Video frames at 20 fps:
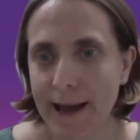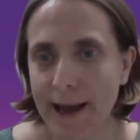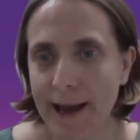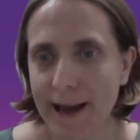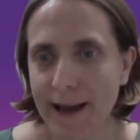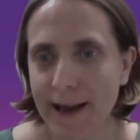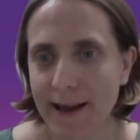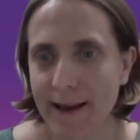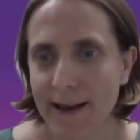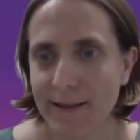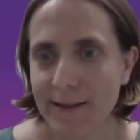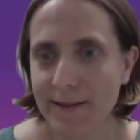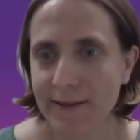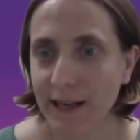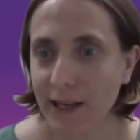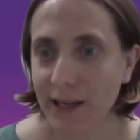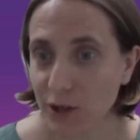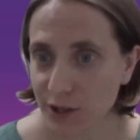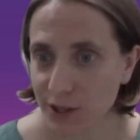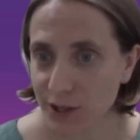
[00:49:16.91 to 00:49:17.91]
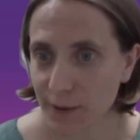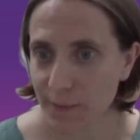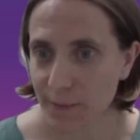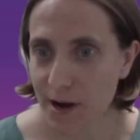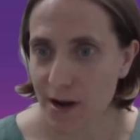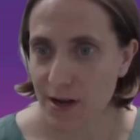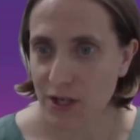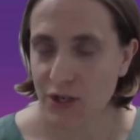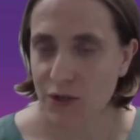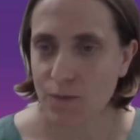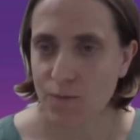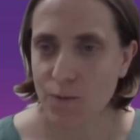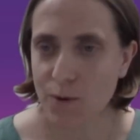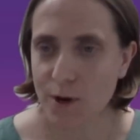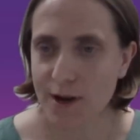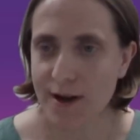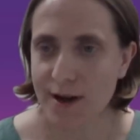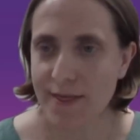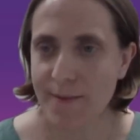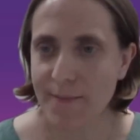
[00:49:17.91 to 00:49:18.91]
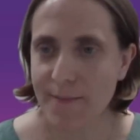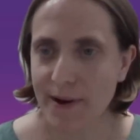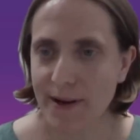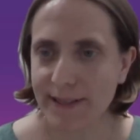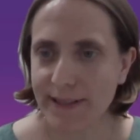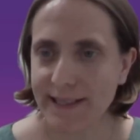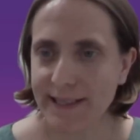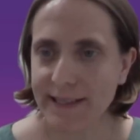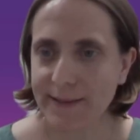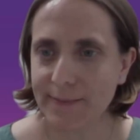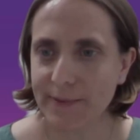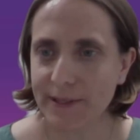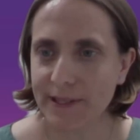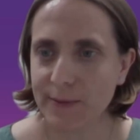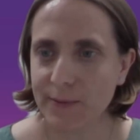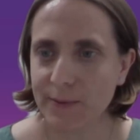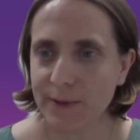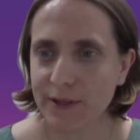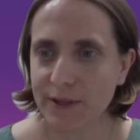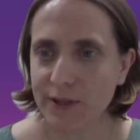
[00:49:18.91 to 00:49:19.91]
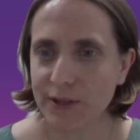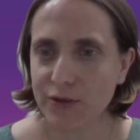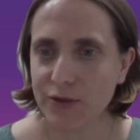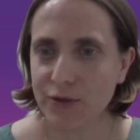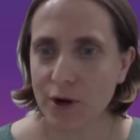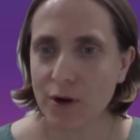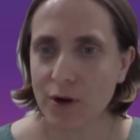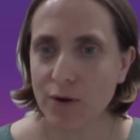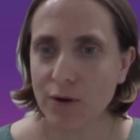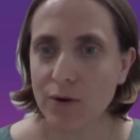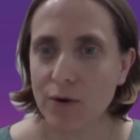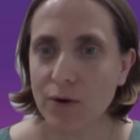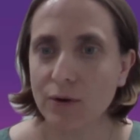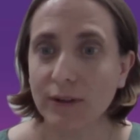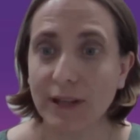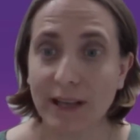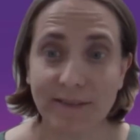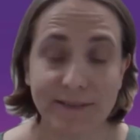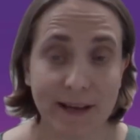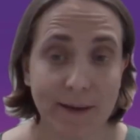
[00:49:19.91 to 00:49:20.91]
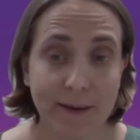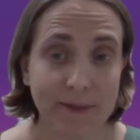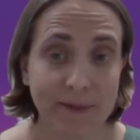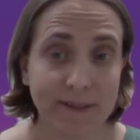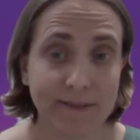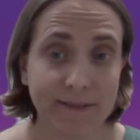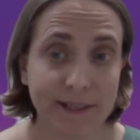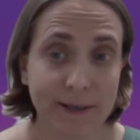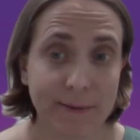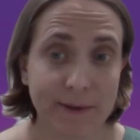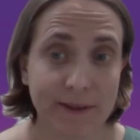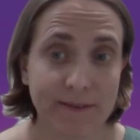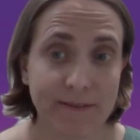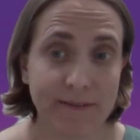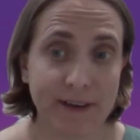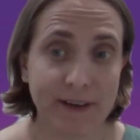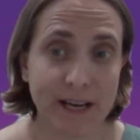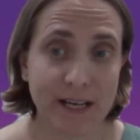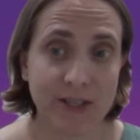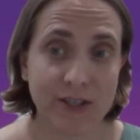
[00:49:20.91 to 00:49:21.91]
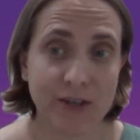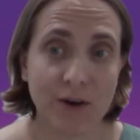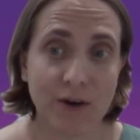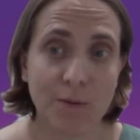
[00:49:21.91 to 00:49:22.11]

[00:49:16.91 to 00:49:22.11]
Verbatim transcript: Uh, thank you so much. Were the participants with stroke or left hemisphere with aphasia,